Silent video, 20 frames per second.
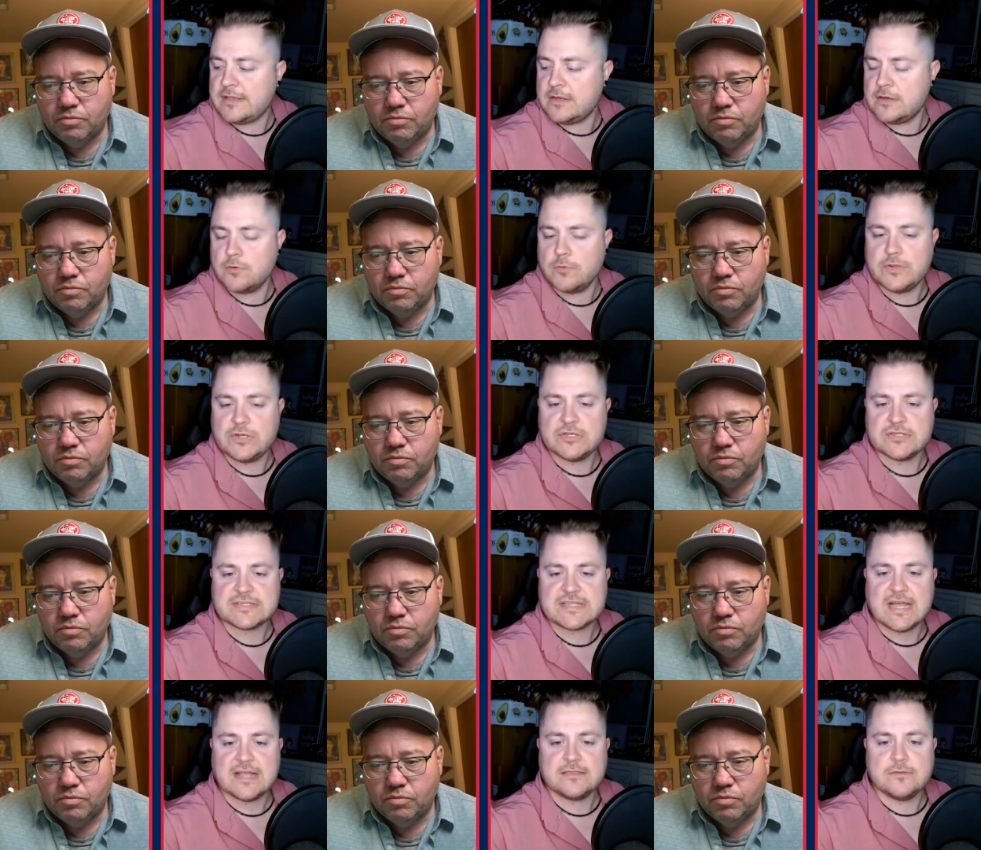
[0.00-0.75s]
Speaker 1: here. We
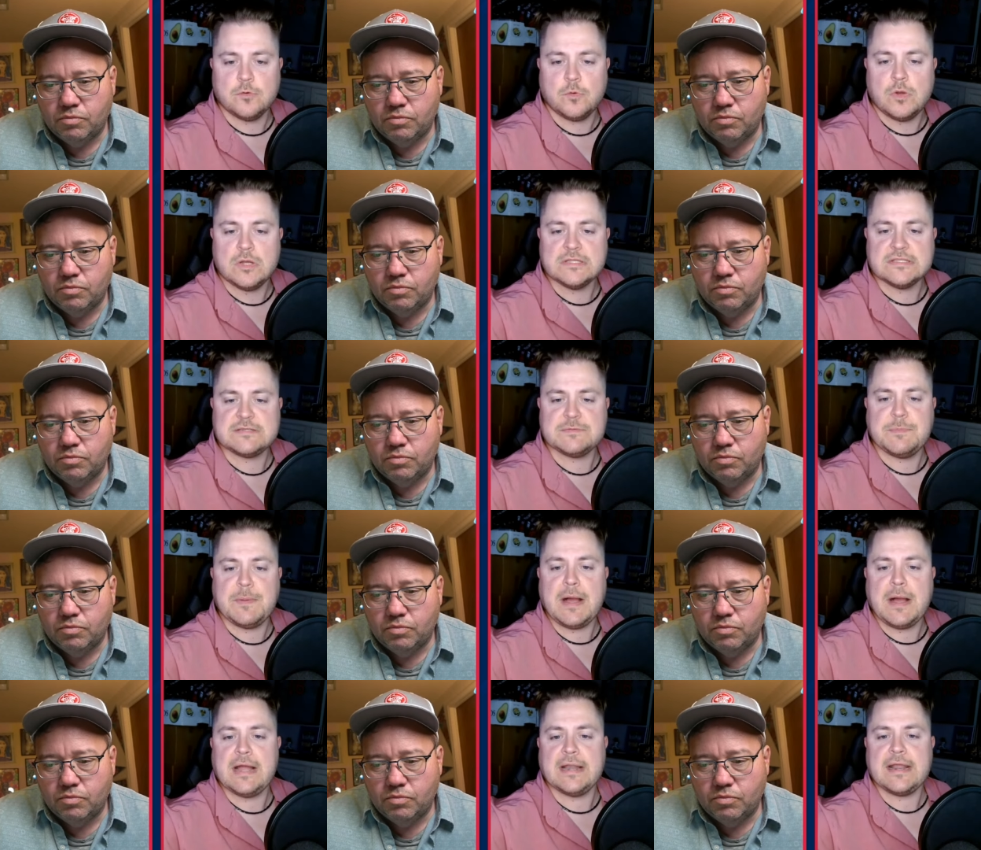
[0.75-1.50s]
just got the one
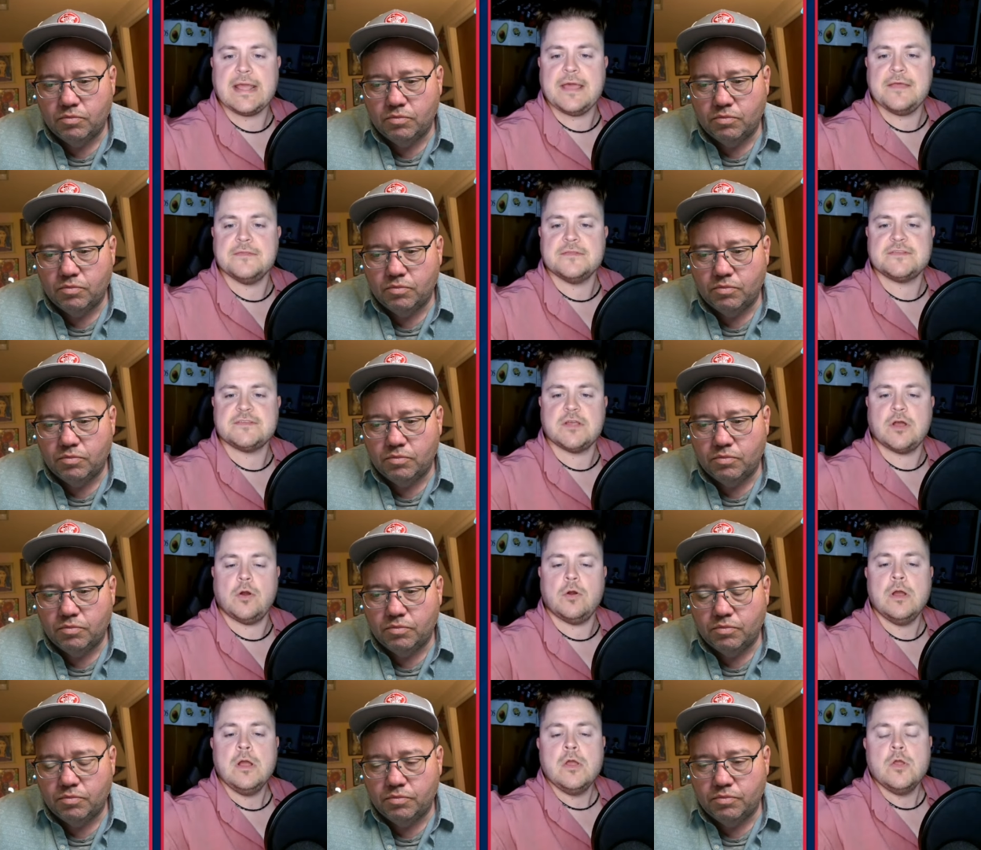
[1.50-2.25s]
spot, and
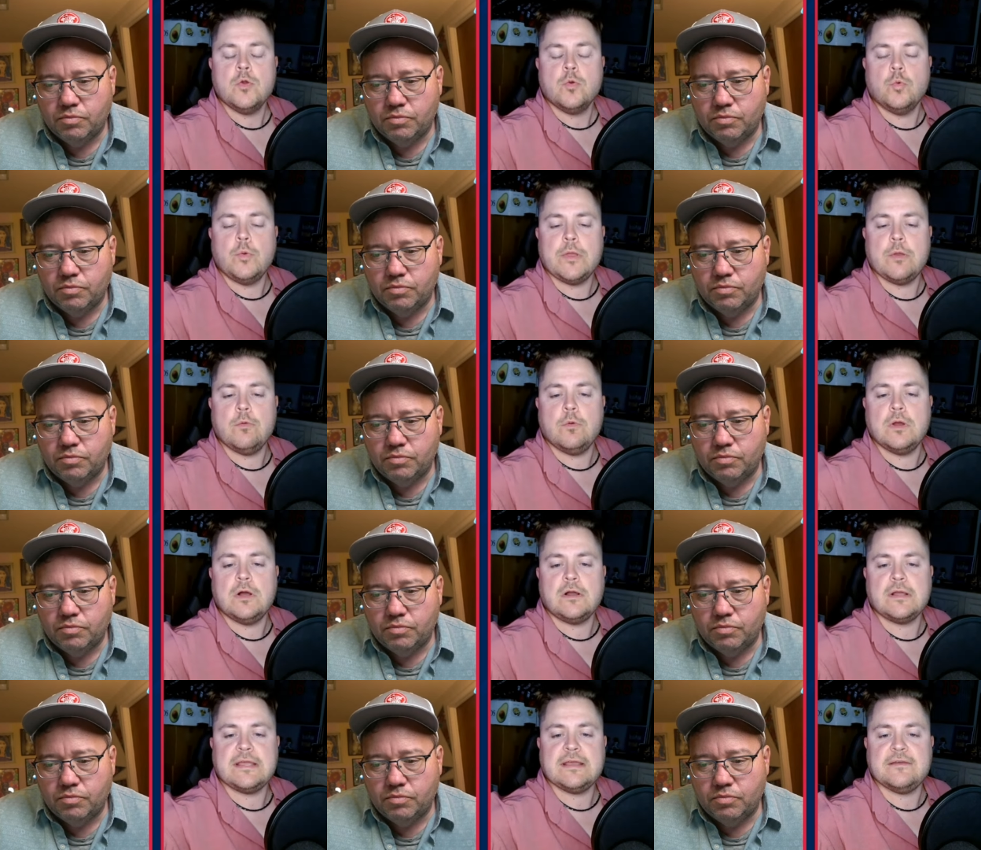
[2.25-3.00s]
so we
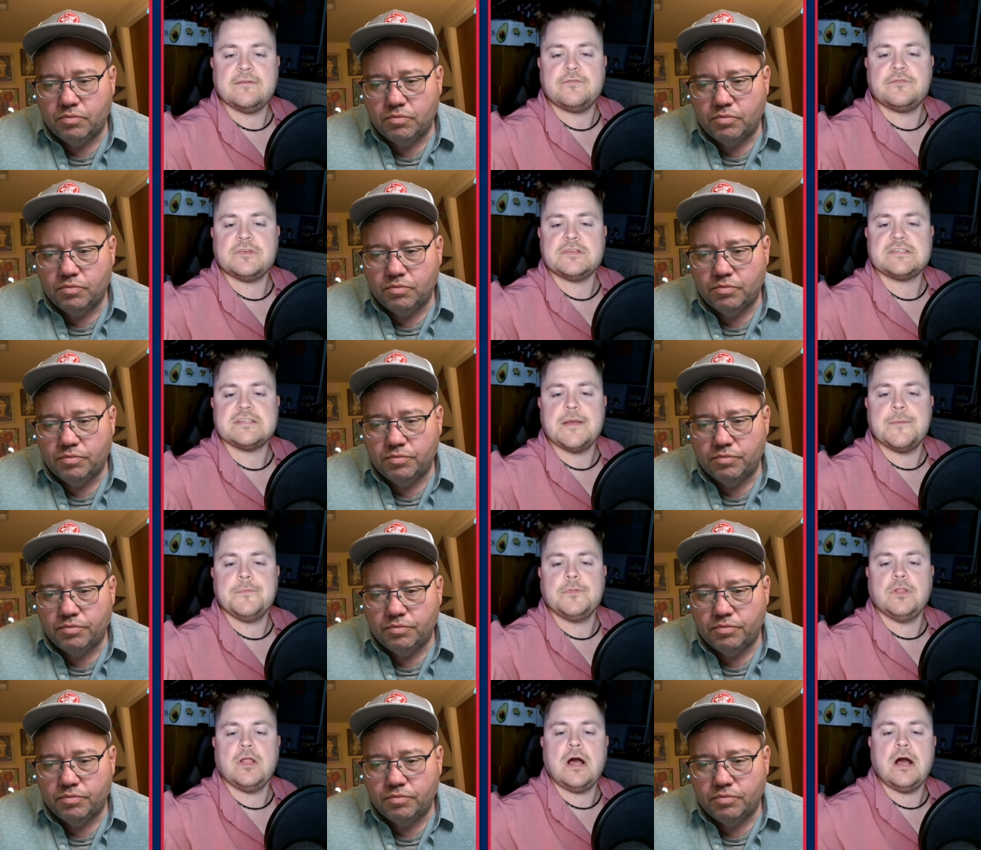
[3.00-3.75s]
will give
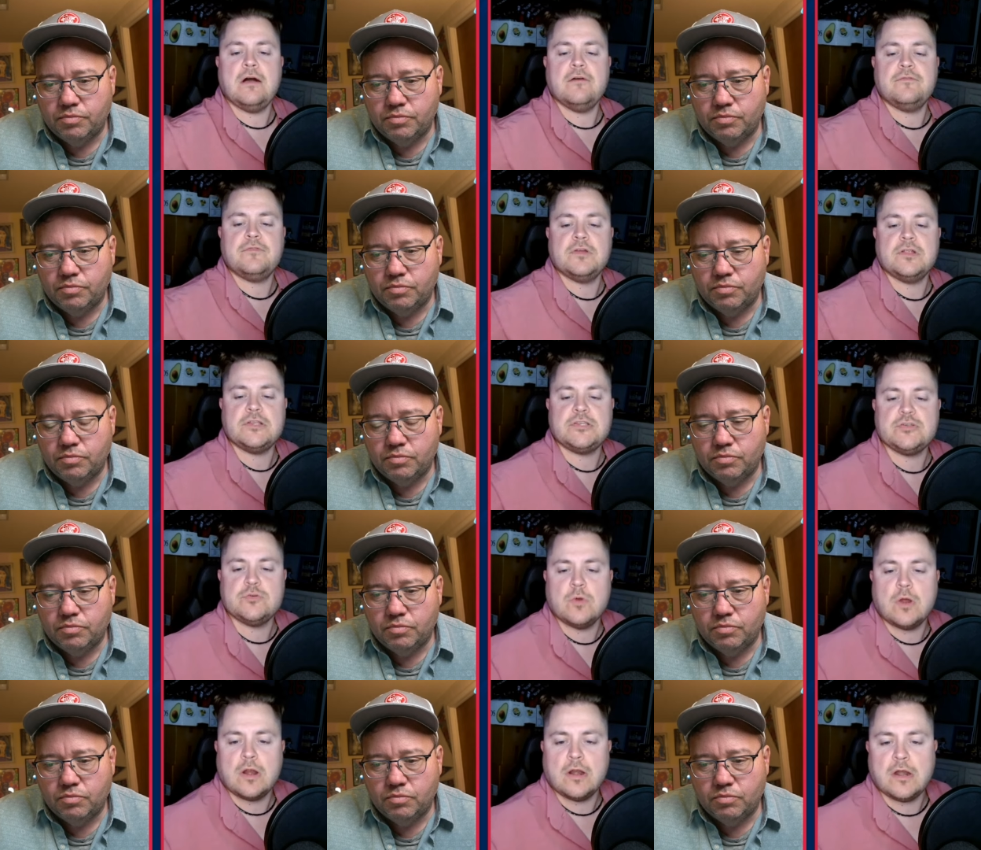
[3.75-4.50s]
some love
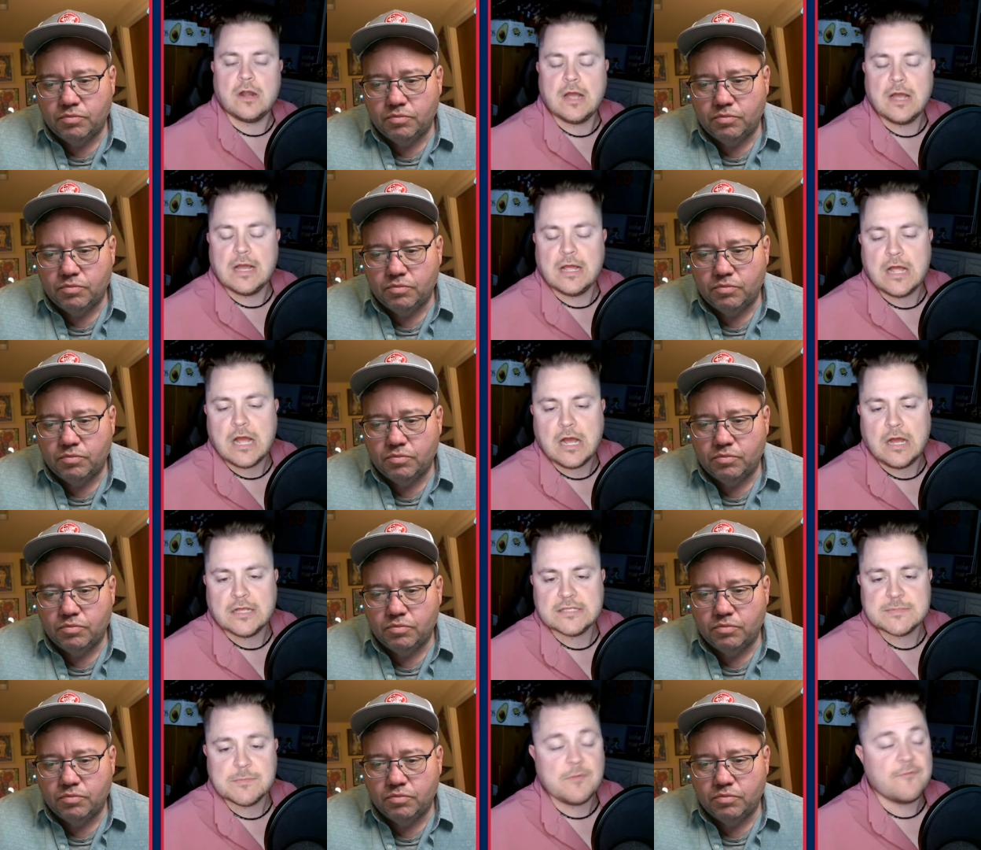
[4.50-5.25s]
to our uh,
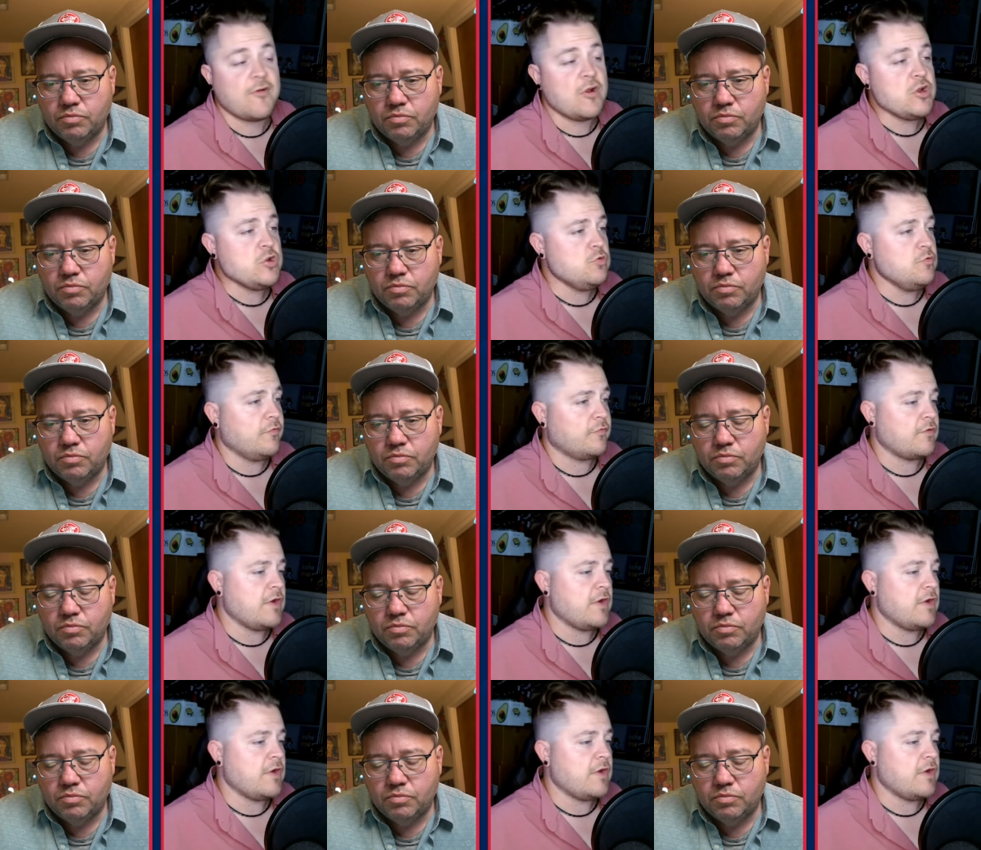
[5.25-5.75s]
uh, some of our new